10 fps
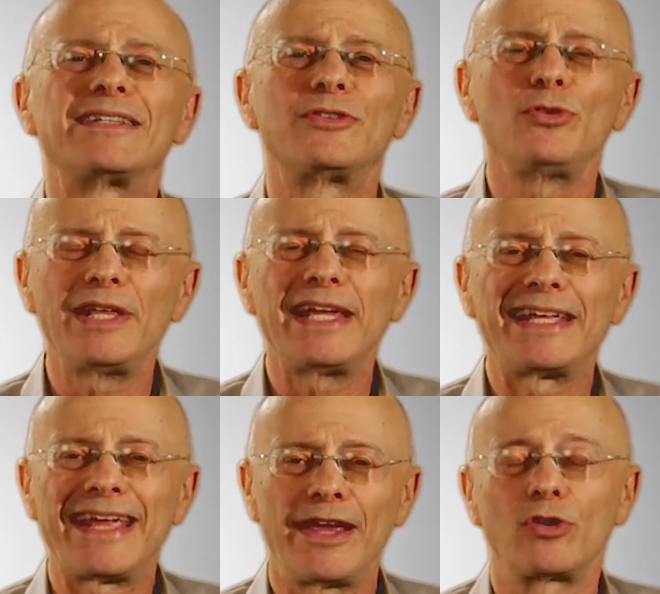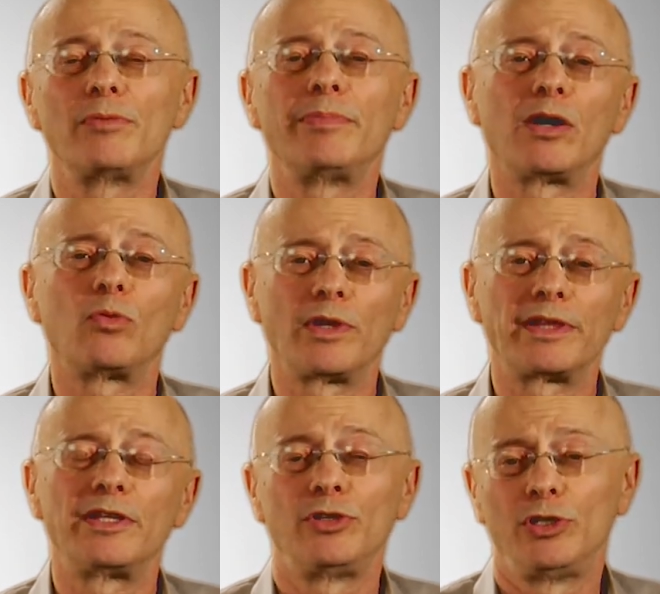do they care about
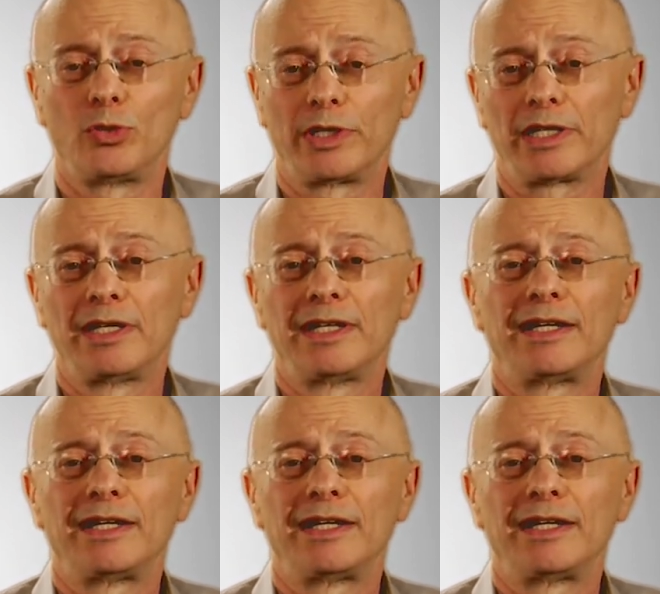what they're doing?